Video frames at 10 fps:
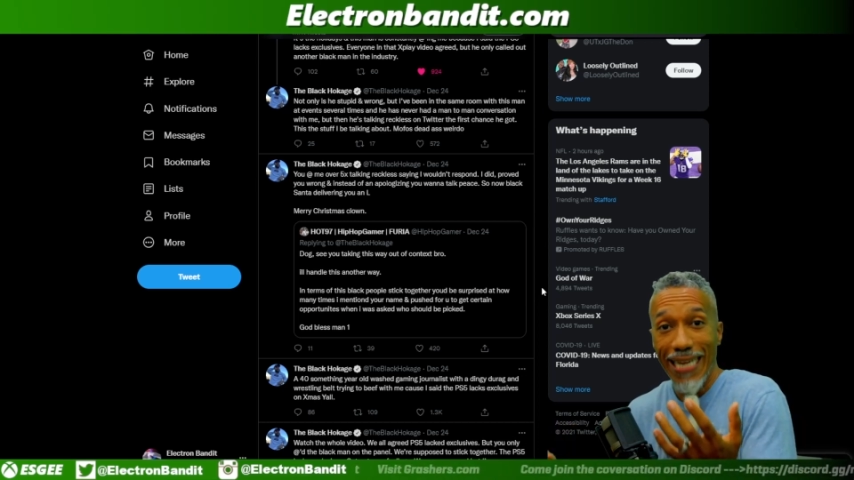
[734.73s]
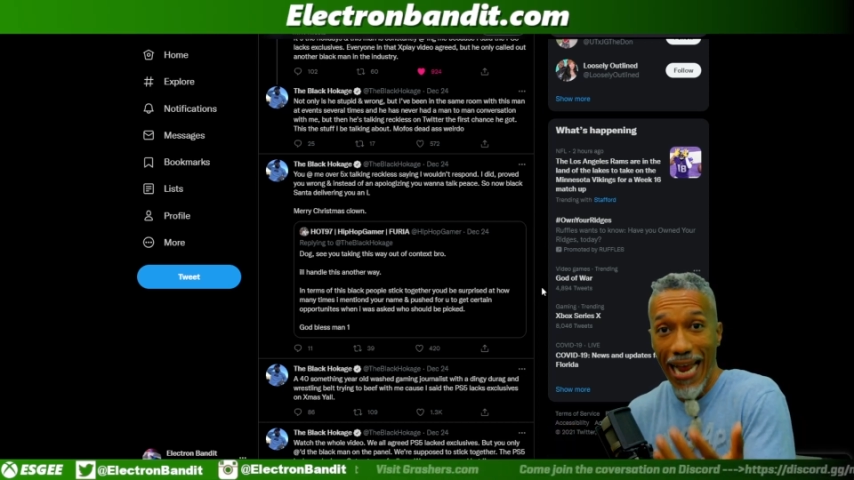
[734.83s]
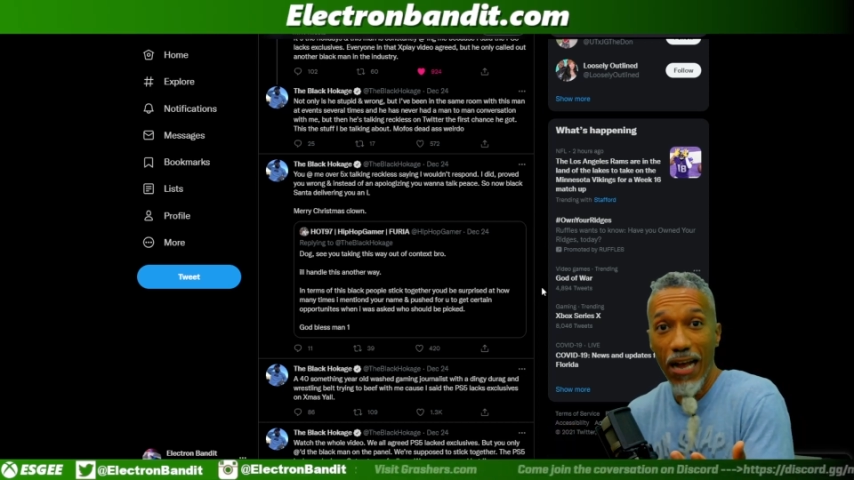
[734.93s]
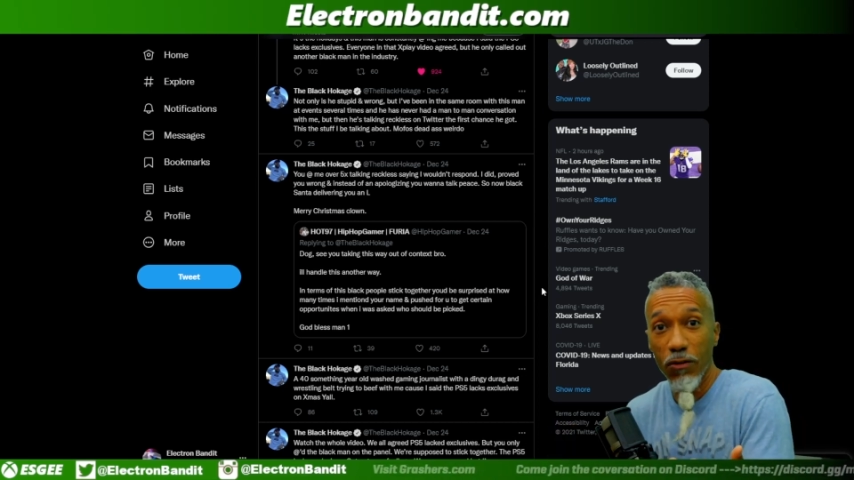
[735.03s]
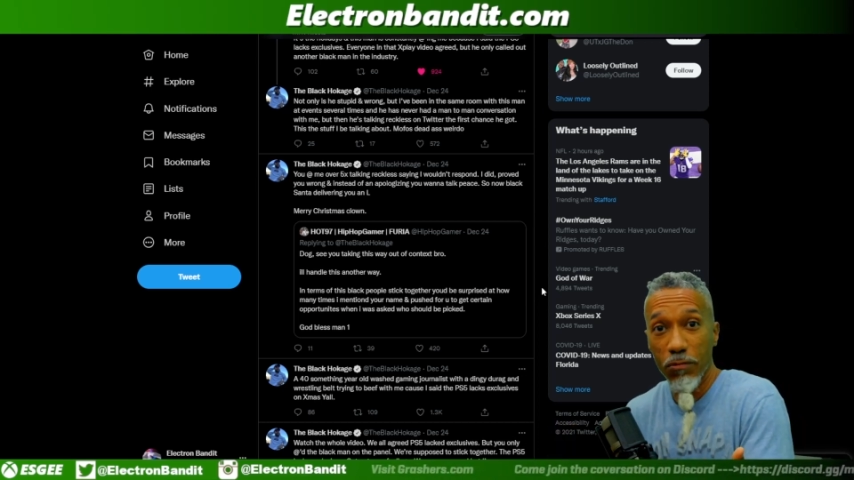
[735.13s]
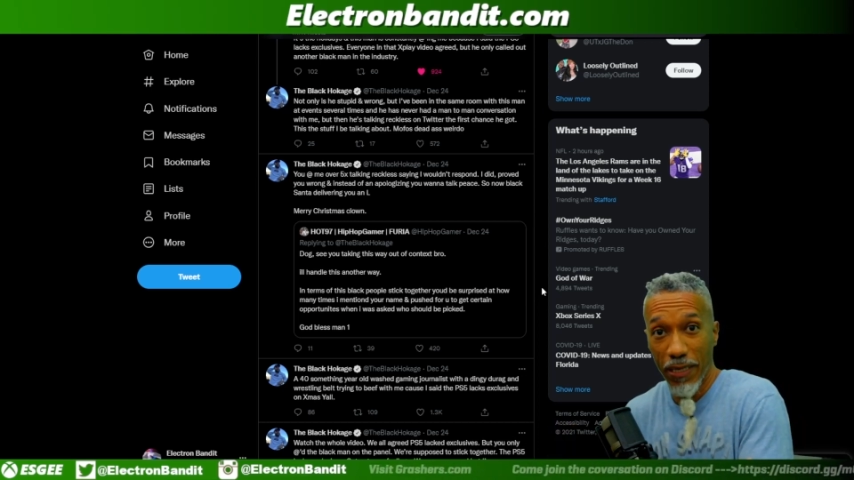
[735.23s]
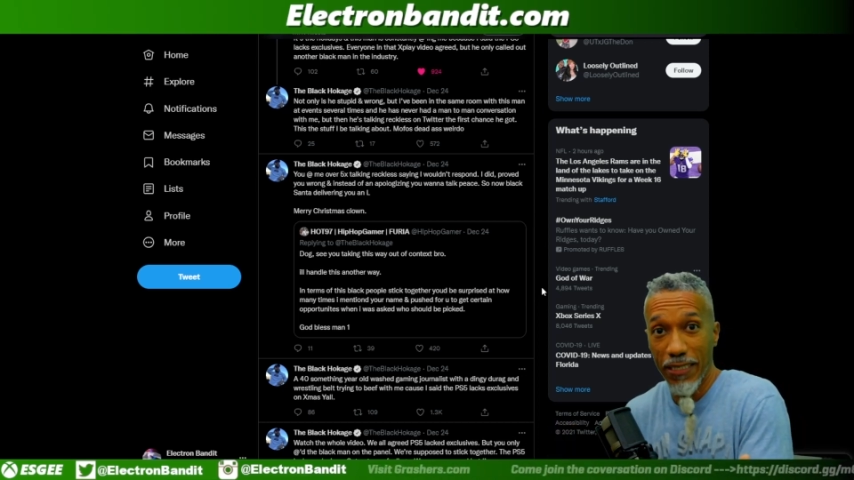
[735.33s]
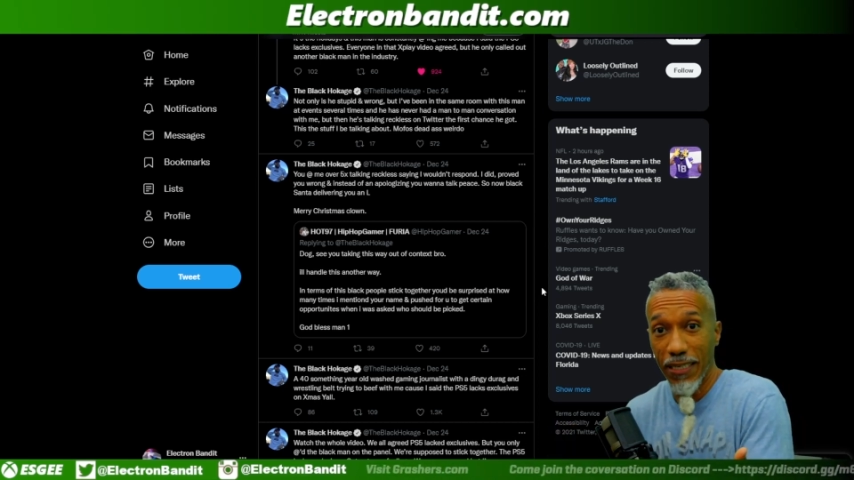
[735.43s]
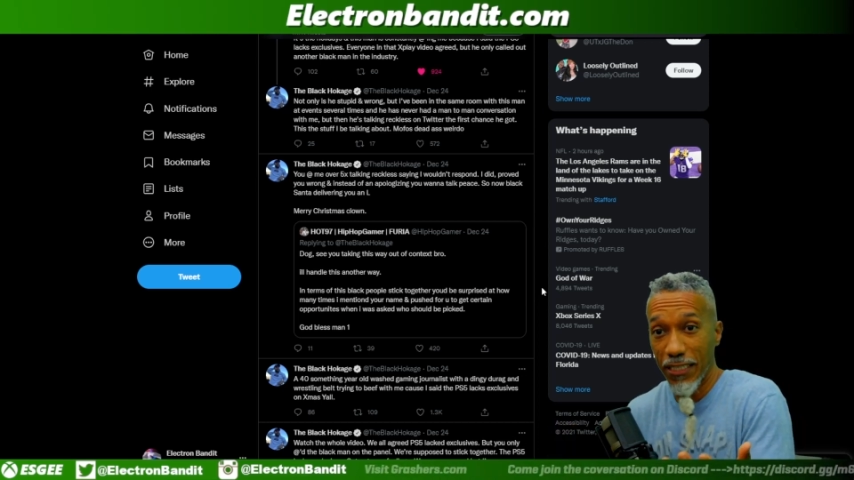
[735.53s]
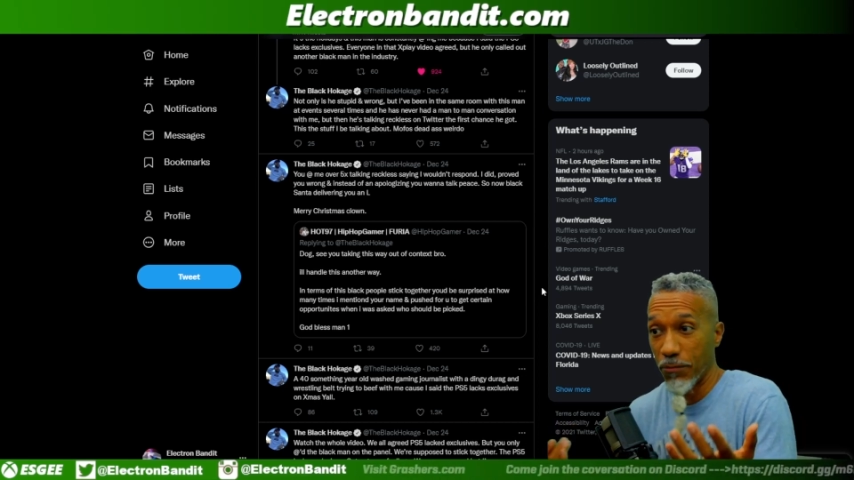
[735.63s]
down
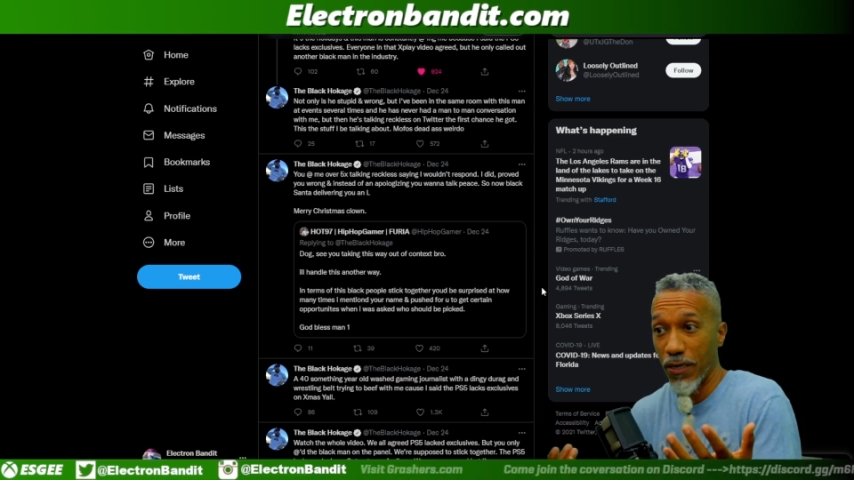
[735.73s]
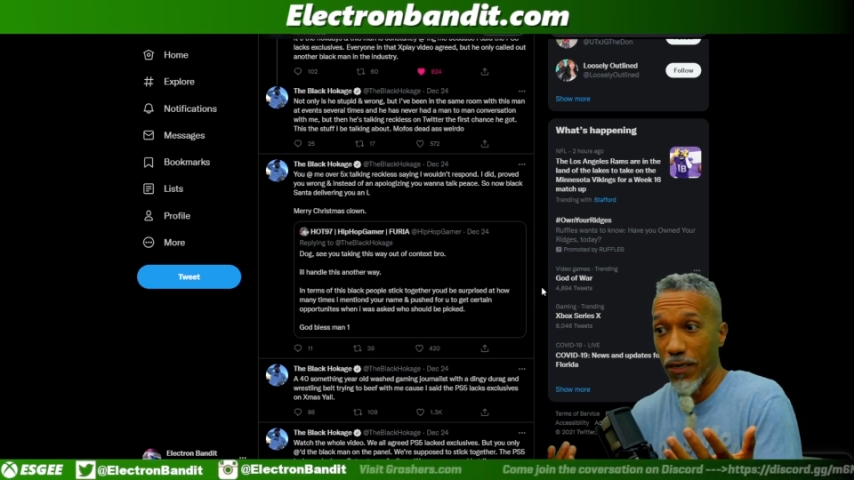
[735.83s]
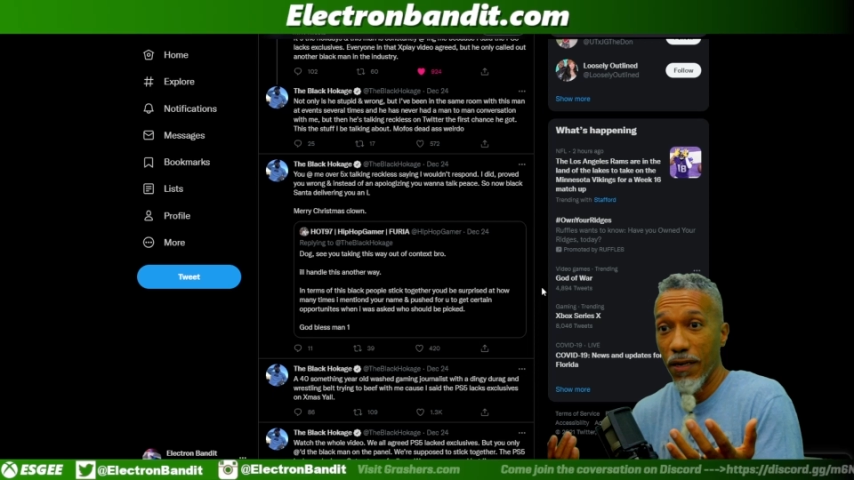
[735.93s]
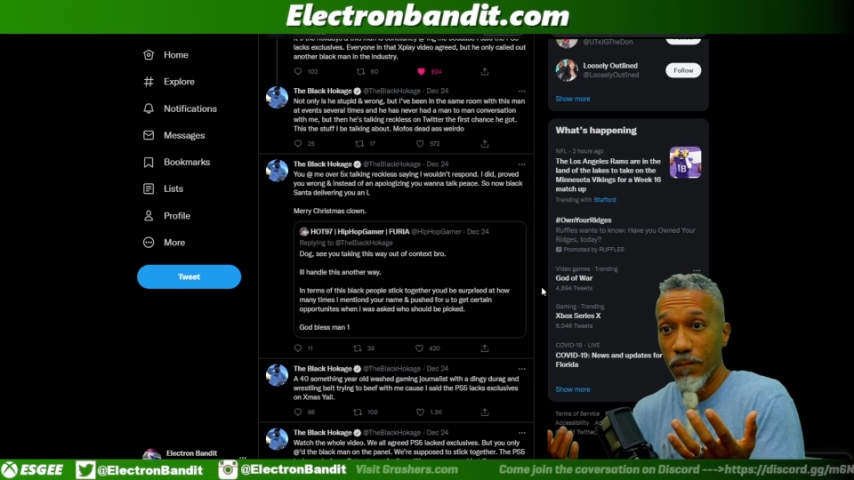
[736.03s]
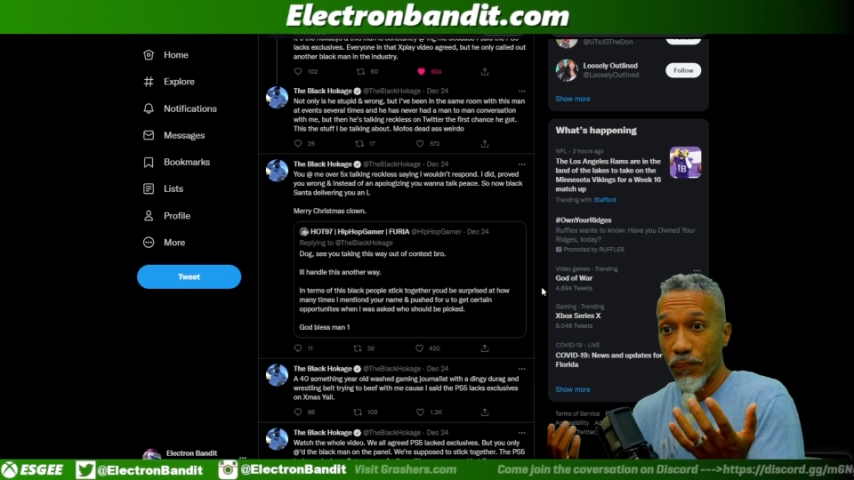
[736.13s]
PlayStation, but